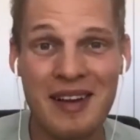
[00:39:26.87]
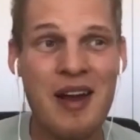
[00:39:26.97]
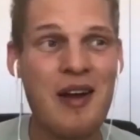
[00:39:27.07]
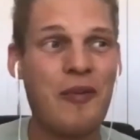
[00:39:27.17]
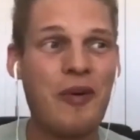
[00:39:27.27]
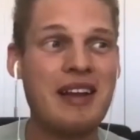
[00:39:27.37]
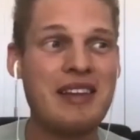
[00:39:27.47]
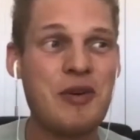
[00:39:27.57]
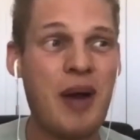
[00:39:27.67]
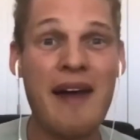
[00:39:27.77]
When
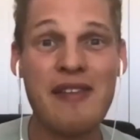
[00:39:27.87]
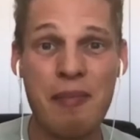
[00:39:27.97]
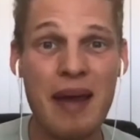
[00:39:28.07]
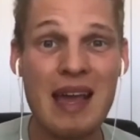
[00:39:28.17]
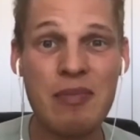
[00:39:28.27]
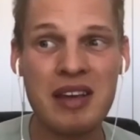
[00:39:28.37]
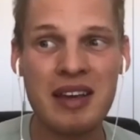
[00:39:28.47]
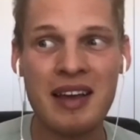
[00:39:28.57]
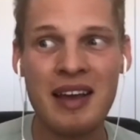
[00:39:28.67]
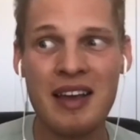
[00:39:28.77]
you have a
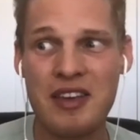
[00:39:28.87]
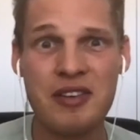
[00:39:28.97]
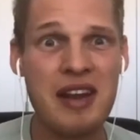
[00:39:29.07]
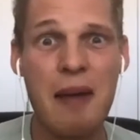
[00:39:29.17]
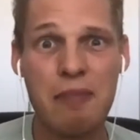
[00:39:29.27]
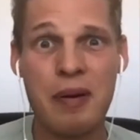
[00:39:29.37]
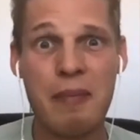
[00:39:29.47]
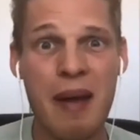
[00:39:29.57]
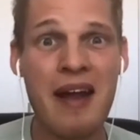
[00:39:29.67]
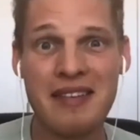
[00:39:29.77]
baby, you're not
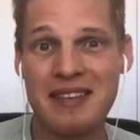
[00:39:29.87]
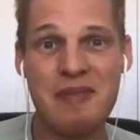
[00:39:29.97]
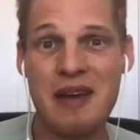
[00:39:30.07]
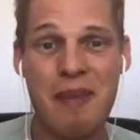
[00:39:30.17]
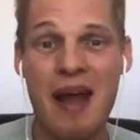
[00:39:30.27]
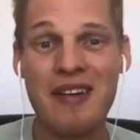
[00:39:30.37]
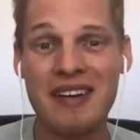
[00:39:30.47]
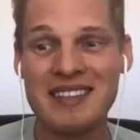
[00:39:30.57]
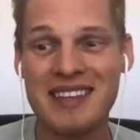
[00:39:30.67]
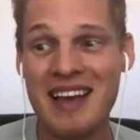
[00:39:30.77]
prepared to be a
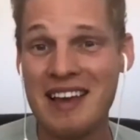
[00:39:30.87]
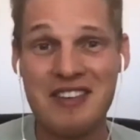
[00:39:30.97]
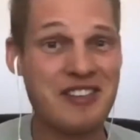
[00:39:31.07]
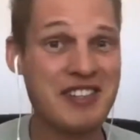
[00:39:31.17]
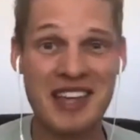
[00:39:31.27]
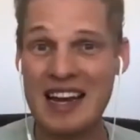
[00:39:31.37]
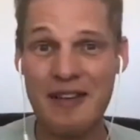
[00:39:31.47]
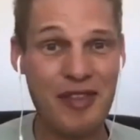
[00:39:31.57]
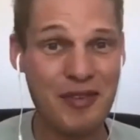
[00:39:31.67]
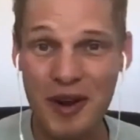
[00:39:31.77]
parent. You're just kind of
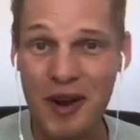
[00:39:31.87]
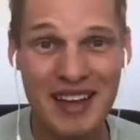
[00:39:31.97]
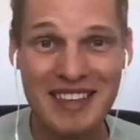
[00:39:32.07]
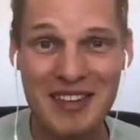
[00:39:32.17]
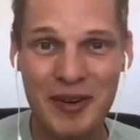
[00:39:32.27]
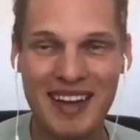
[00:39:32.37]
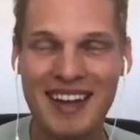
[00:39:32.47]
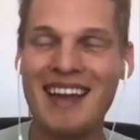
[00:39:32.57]
thrown into it.